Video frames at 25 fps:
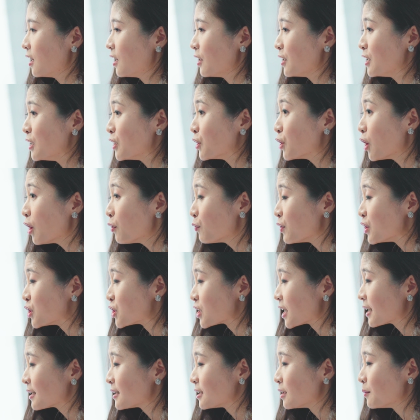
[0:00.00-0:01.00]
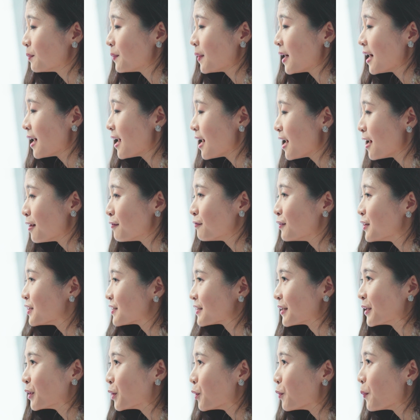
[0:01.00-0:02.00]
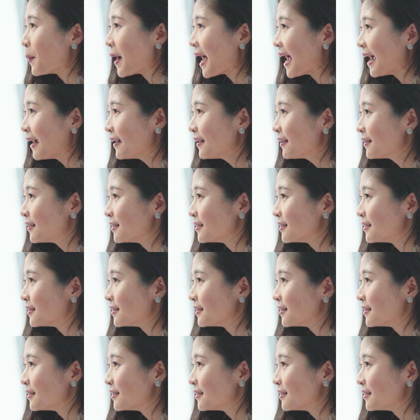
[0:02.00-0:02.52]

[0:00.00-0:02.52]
He got rejected by every single bank,